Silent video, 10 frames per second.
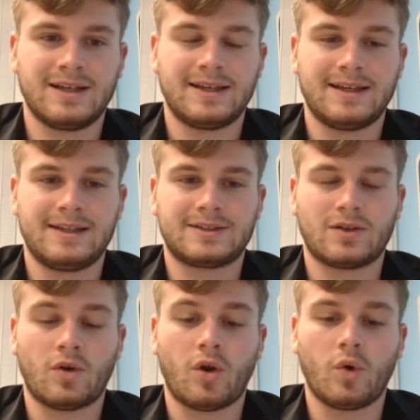is
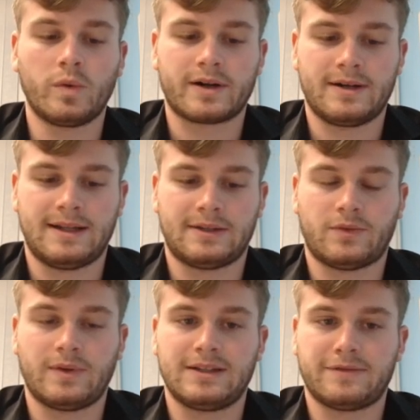lower than
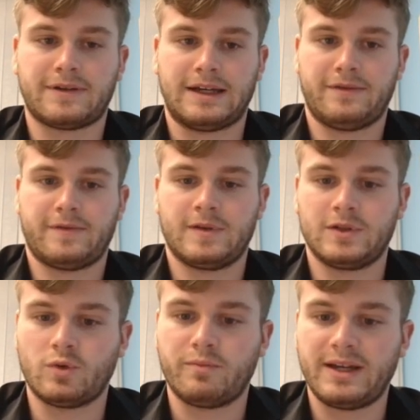25,
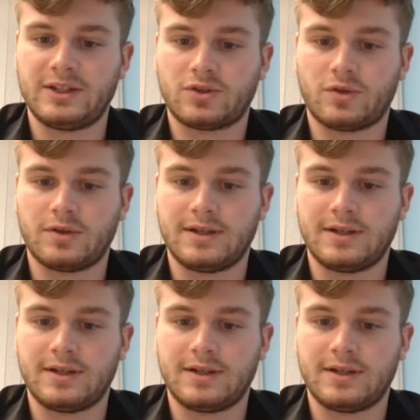so based on